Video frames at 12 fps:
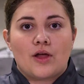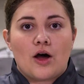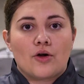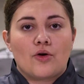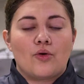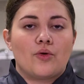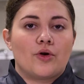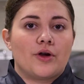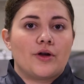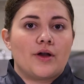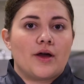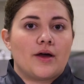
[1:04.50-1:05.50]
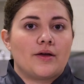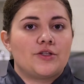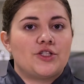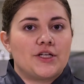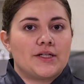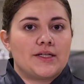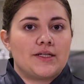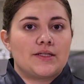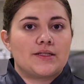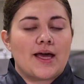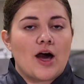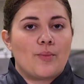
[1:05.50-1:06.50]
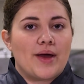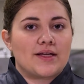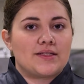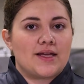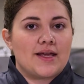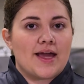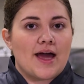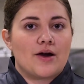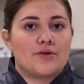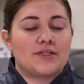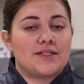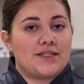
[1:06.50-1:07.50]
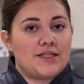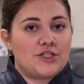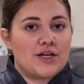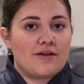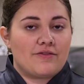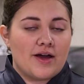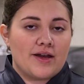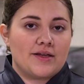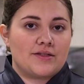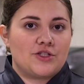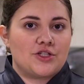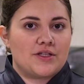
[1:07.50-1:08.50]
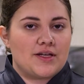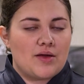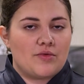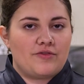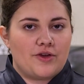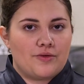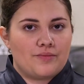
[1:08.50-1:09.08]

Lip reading: Longhorn, Chili's, Outback Steakhouse, and TGI Fridays, just to name a few.